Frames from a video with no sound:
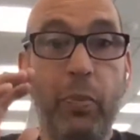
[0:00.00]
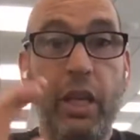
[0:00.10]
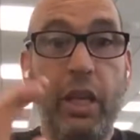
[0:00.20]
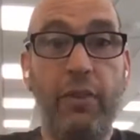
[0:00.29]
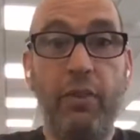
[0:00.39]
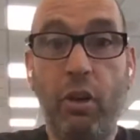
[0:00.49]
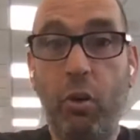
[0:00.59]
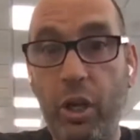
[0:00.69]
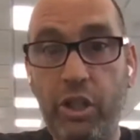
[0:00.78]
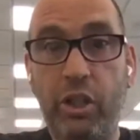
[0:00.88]
If you've got
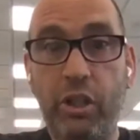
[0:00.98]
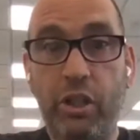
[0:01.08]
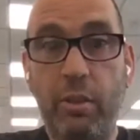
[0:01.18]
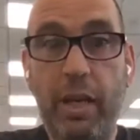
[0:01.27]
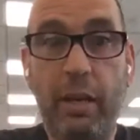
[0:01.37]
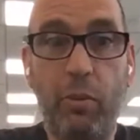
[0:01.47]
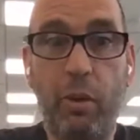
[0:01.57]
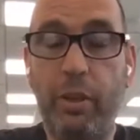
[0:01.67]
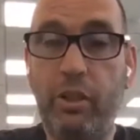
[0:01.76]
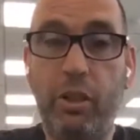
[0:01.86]
questions about
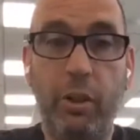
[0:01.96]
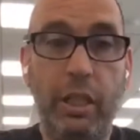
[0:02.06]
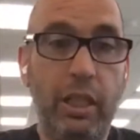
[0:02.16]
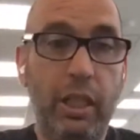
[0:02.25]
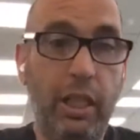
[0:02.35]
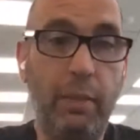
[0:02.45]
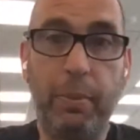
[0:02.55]
what we're doing here,